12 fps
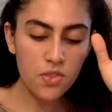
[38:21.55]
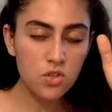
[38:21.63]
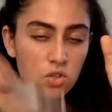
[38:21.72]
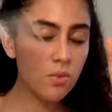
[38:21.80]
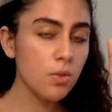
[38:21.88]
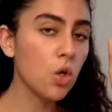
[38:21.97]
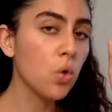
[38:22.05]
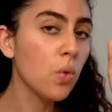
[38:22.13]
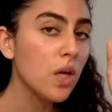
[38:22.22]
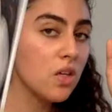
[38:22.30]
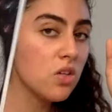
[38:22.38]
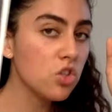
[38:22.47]
This is somebody who
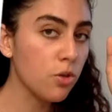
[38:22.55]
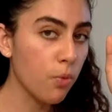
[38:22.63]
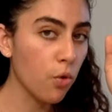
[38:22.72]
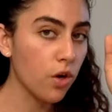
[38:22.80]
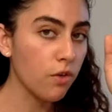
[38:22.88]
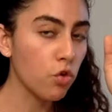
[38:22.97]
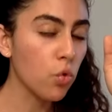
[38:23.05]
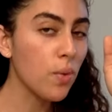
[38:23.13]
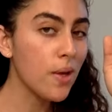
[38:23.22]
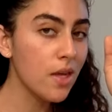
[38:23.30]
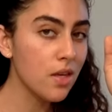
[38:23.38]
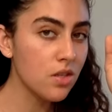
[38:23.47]
is supportive, who
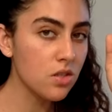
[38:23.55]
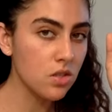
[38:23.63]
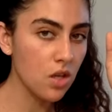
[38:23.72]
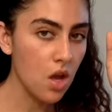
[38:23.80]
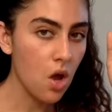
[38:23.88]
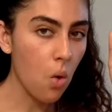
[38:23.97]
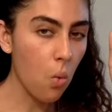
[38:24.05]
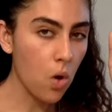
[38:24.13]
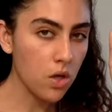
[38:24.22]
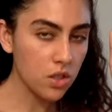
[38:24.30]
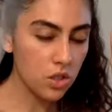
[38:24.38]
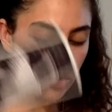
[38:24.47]
is
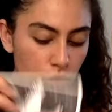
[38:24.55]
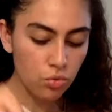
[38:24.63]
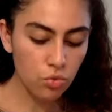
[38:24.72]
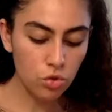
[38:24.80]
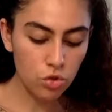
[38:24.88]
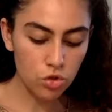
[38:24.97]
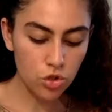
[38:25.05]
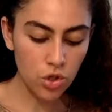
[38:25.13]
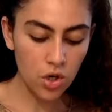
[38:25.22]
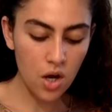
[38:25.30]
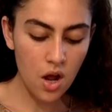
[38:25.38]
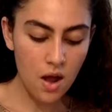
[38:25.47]
wanting to
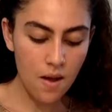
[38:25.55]
nurture